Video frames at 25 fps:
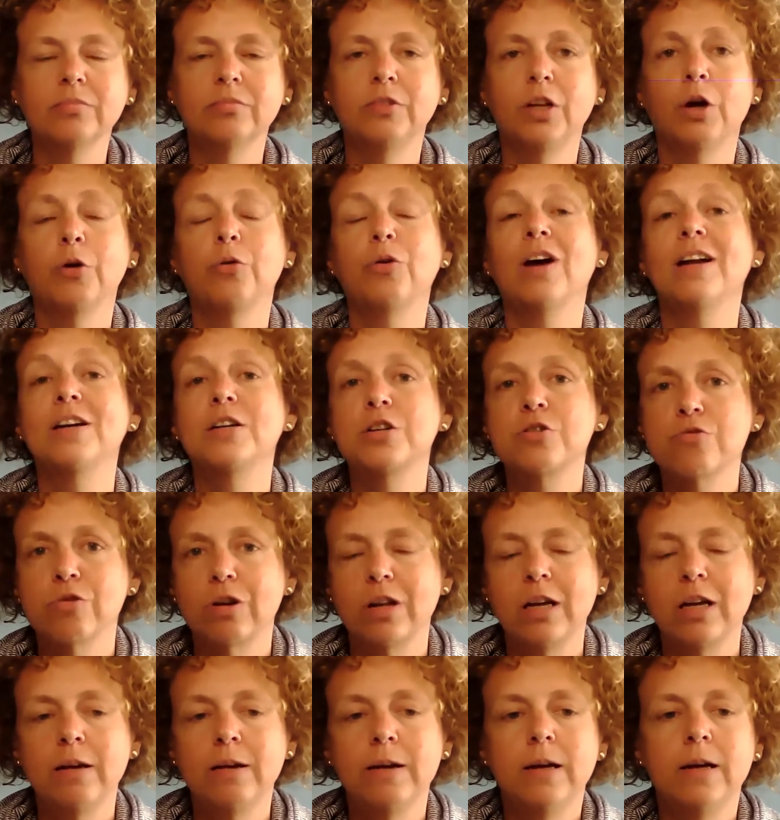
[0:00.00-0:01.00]
Now,
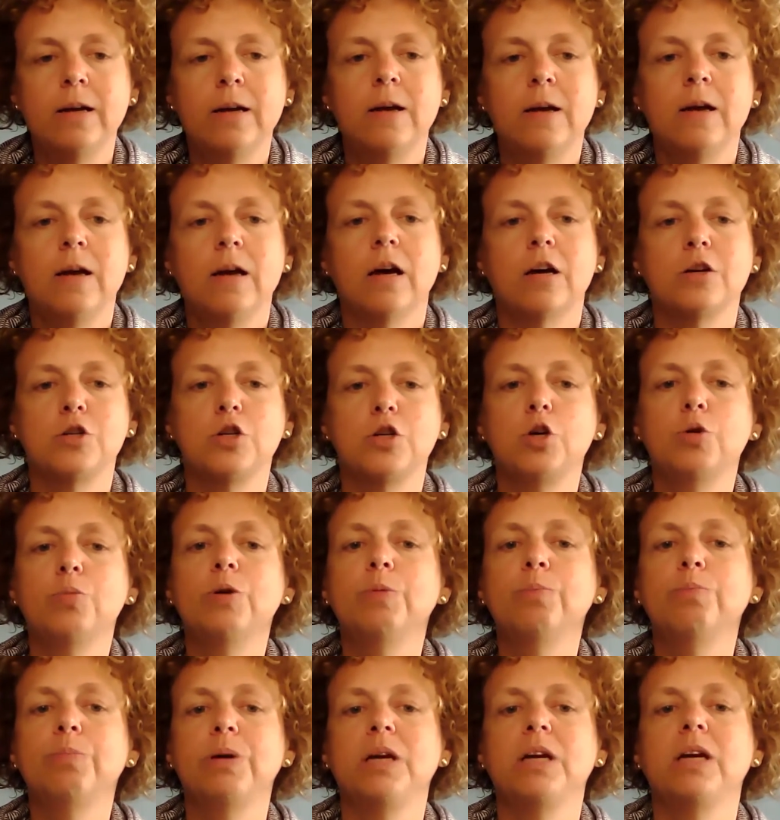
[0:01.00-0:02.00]
naturally, as
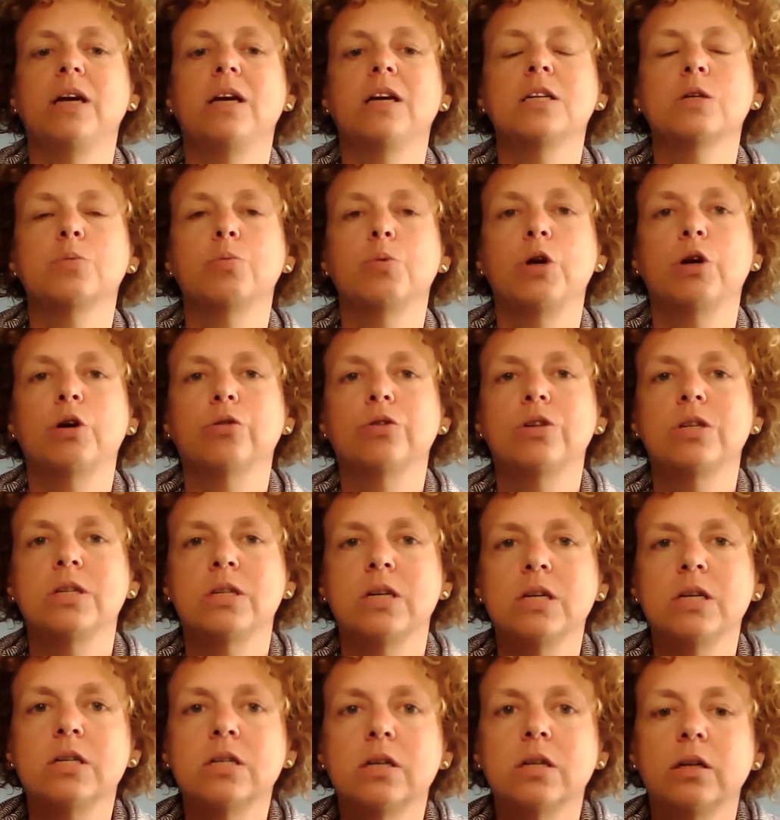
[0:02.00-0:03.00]
human beings, we
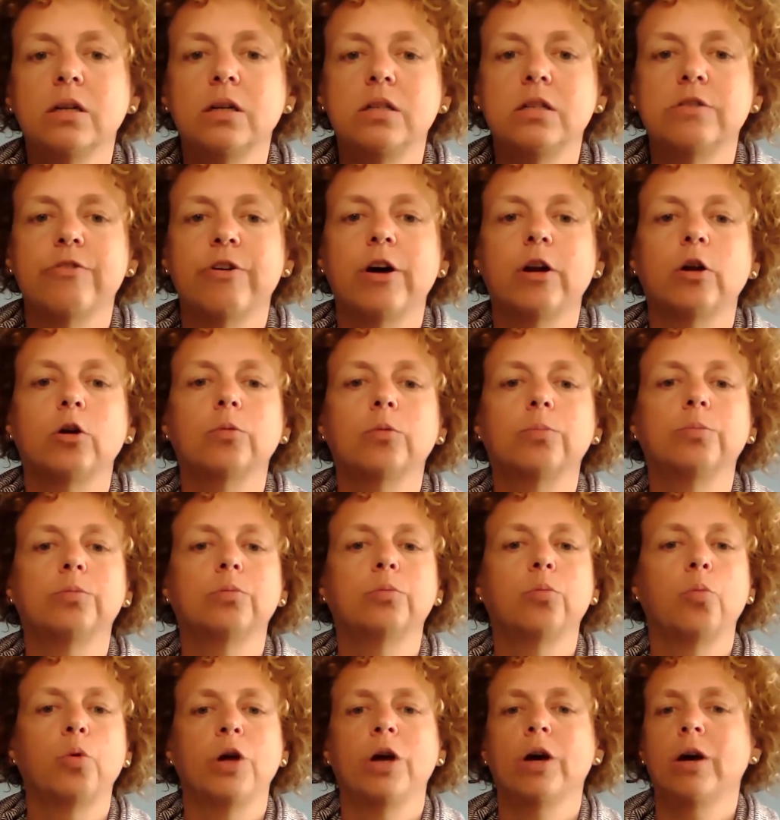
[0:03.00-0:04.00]
consistently develop.
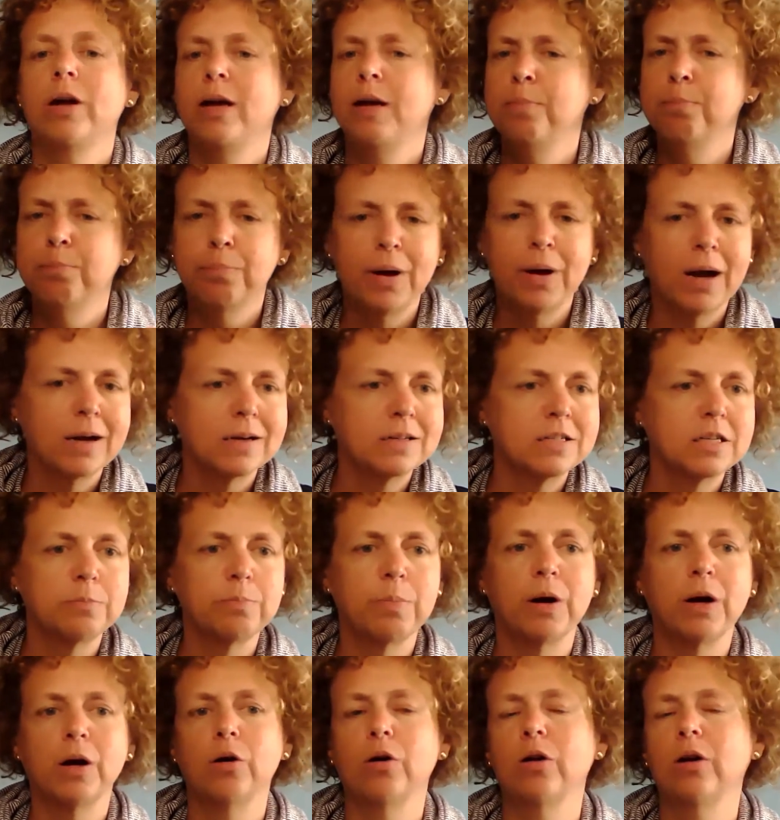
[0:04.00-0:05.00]
We are impacted
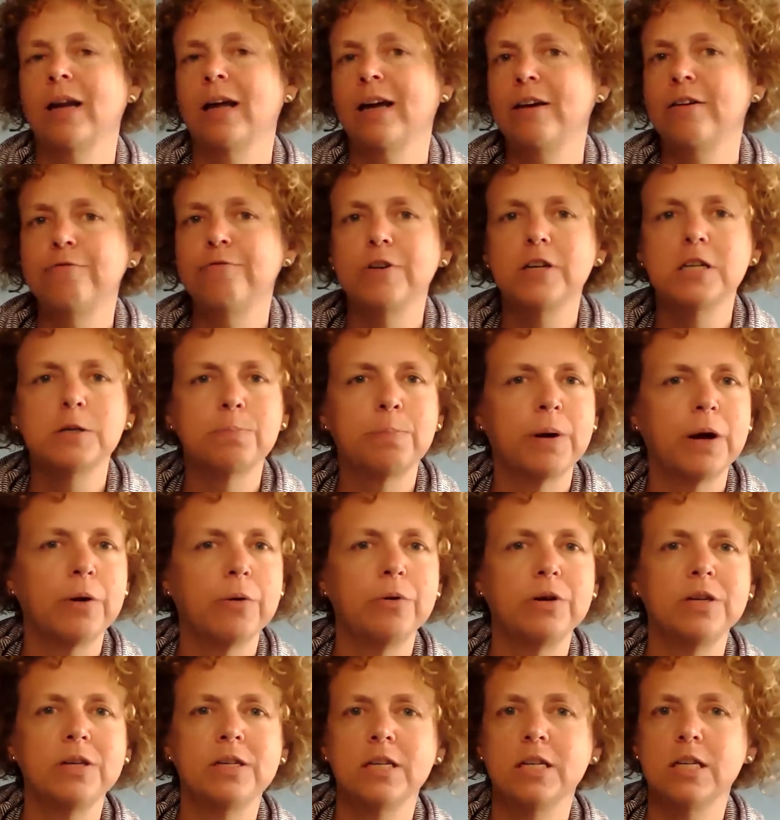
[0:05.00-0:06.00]
by our life
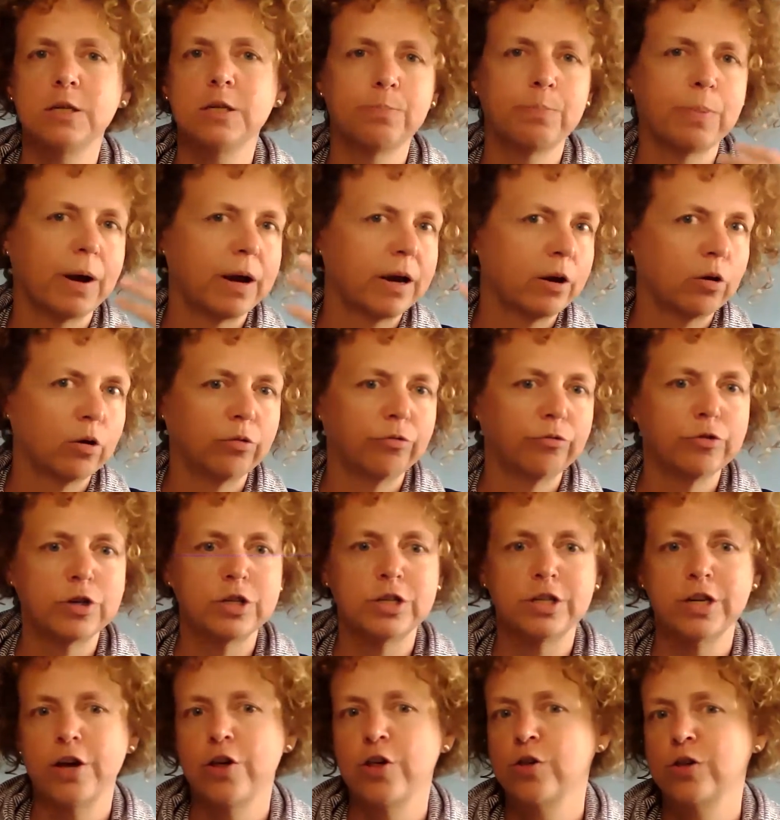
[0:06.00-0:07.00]
experiences, by
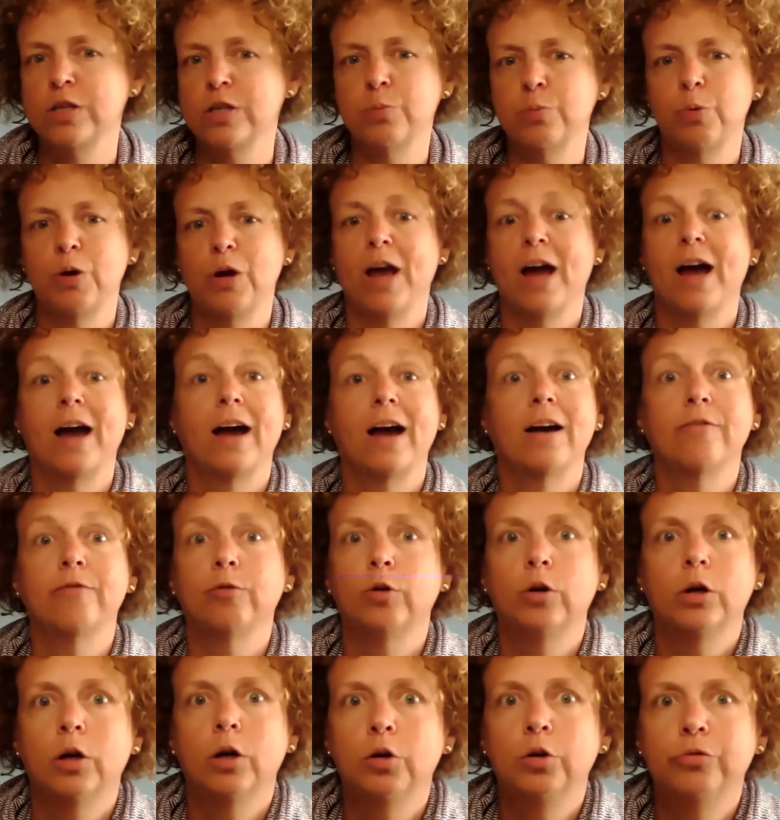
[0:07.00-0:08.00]
conversations we
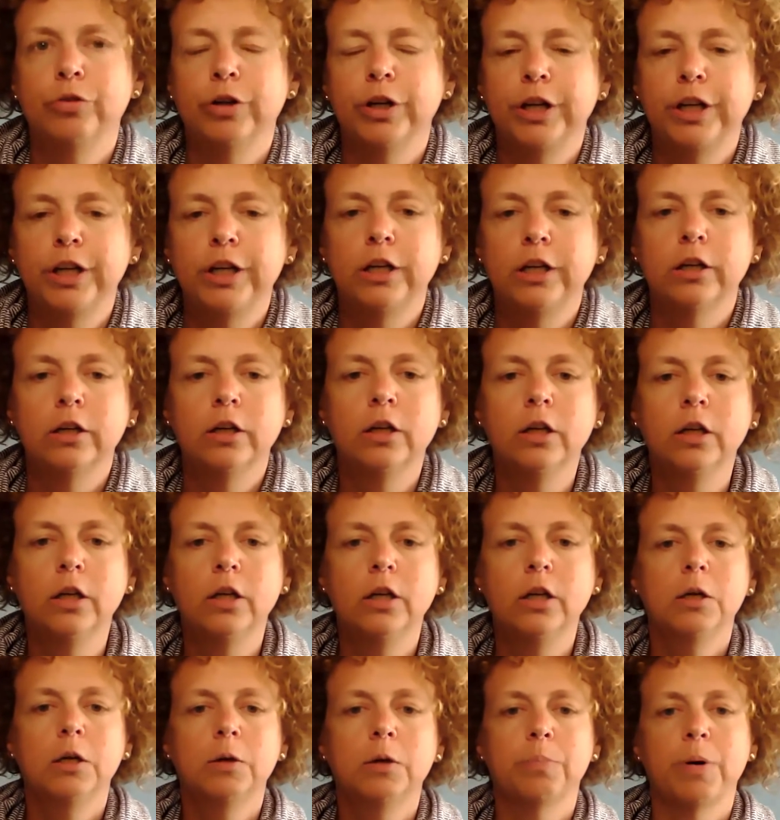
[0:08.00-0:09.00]
have or overhear,
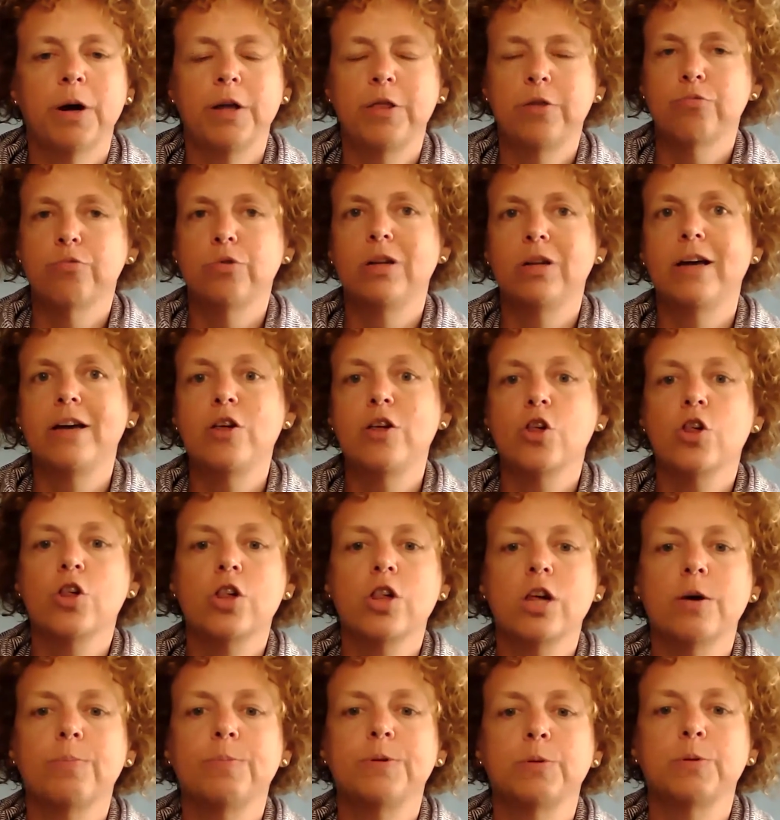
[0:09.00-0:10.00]
by the
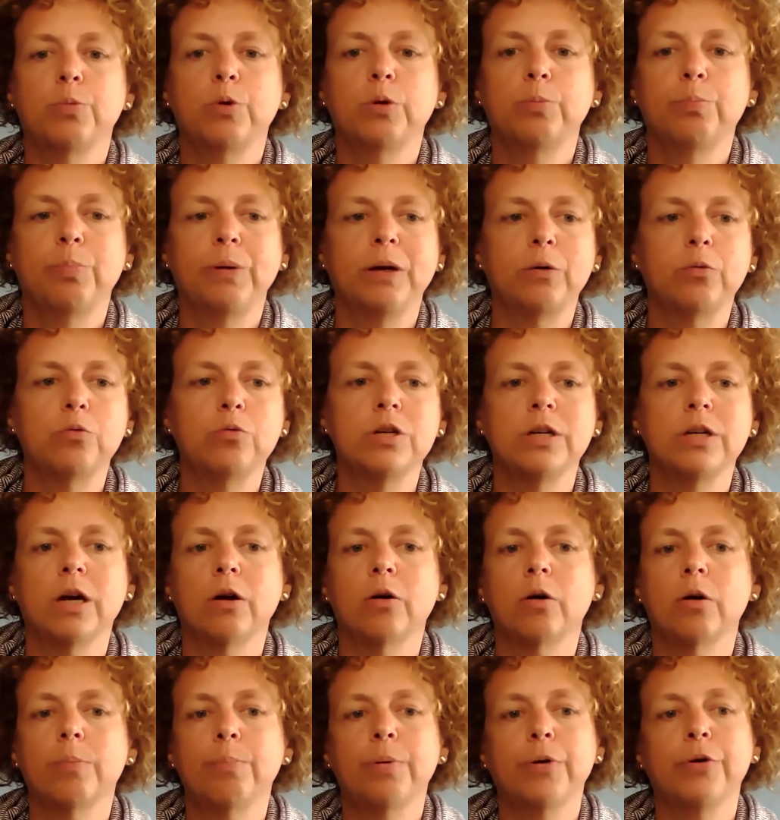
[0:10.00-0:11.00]
relationships we build in
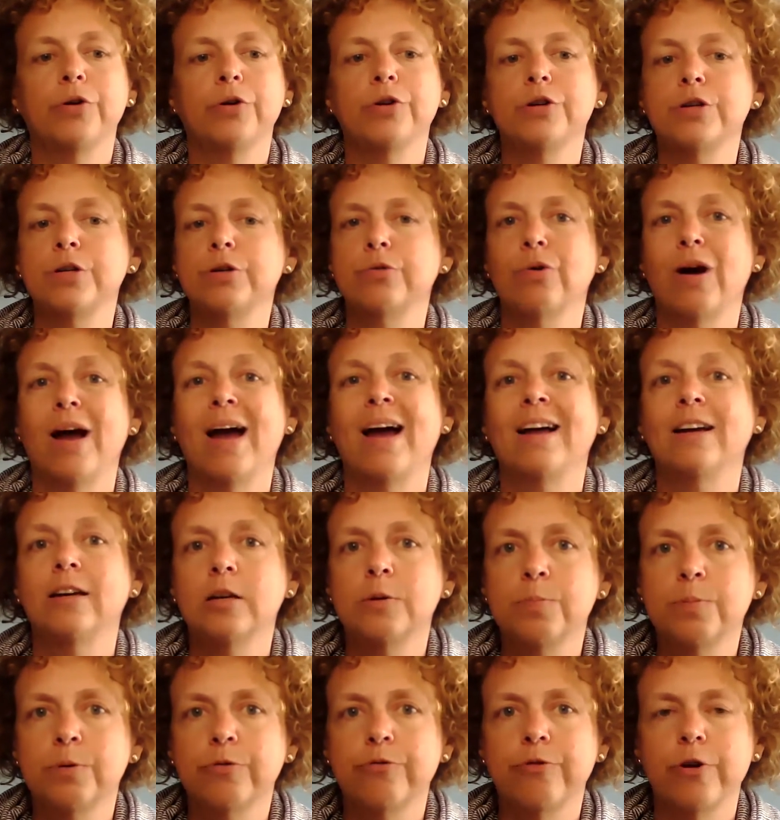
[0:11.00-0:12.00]
our personal
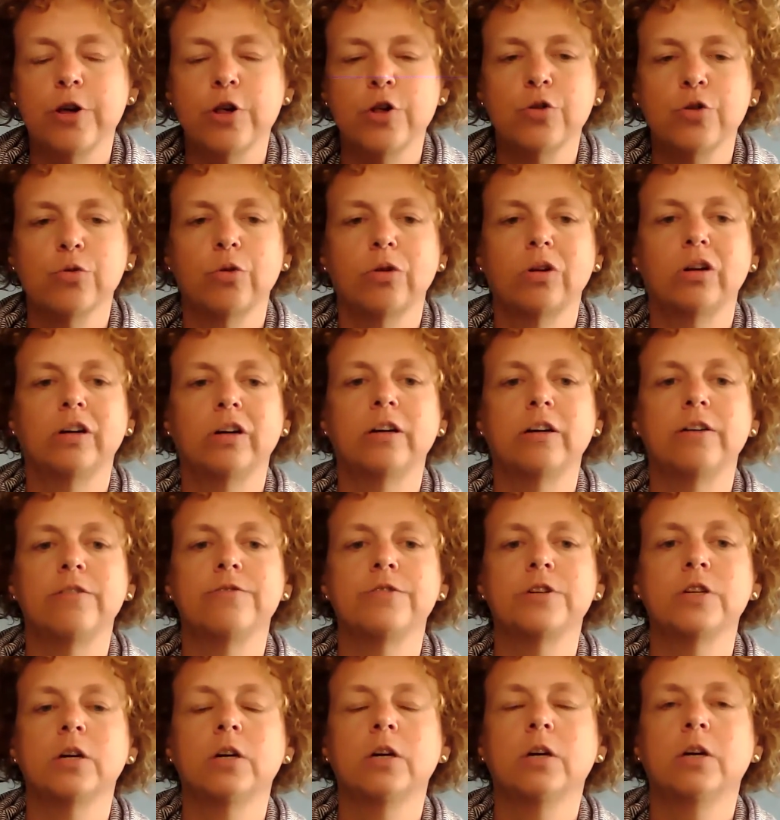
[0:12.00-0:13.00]
and professional
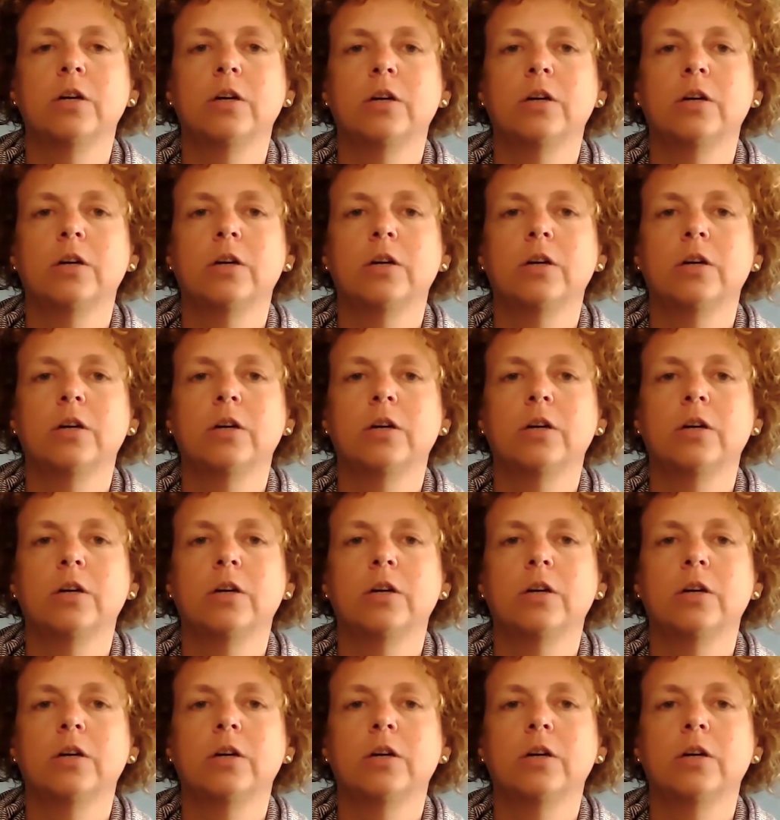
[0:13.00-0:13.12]
lives.